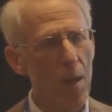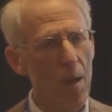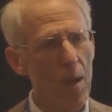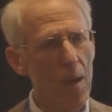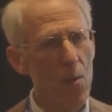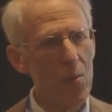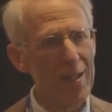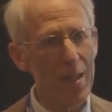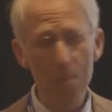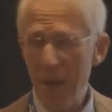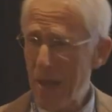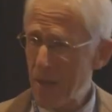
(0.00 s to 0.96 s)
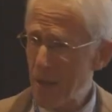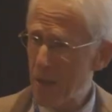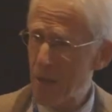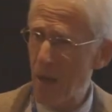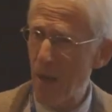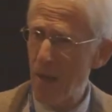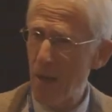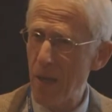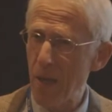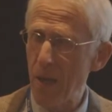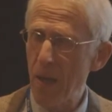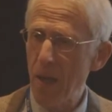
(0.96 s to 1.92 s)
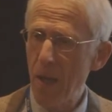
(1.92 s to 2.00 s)
He was dependent on it.
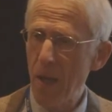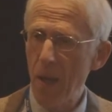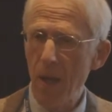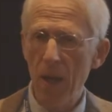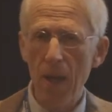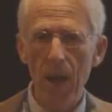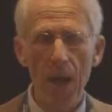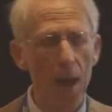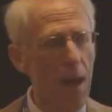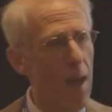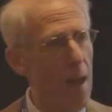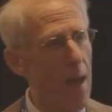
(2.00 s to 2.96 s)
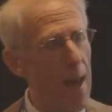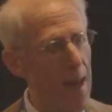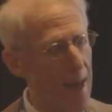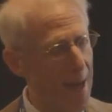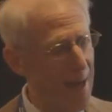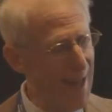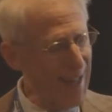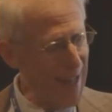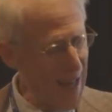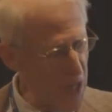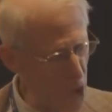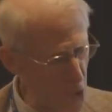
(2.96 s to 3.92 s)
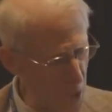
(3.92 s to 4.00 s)
And
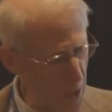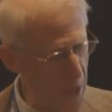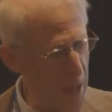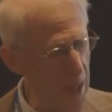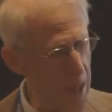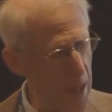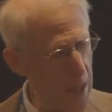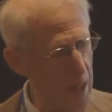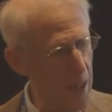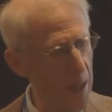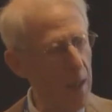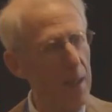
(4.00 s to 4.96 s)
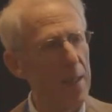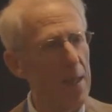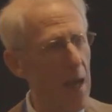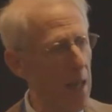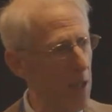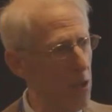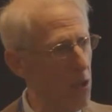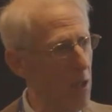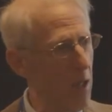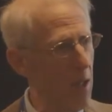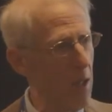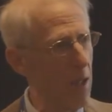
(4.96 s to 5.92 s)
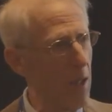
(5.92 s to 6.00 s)
occasionally he acknowledged
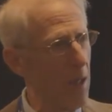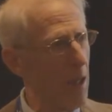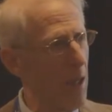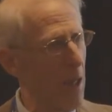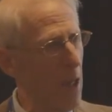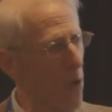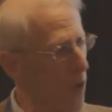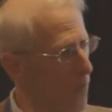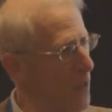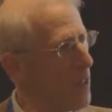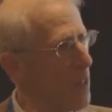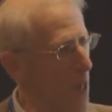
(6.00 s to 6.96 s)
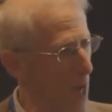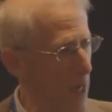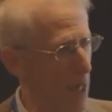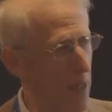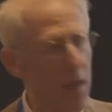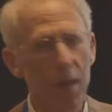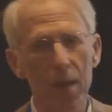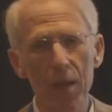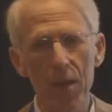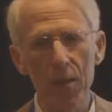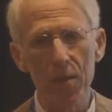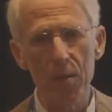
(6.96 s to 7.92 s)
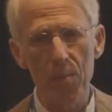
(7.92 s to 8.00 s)
it and often denied
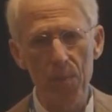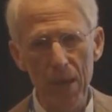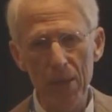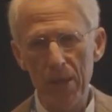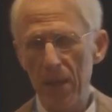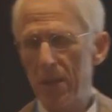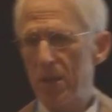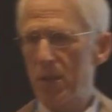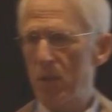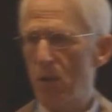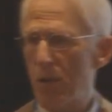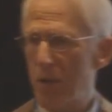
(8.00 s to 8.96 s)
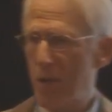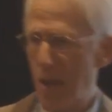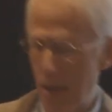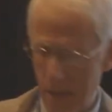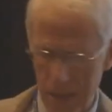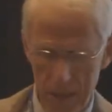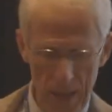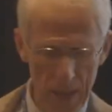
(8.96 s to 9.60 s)
it, basically sort of saying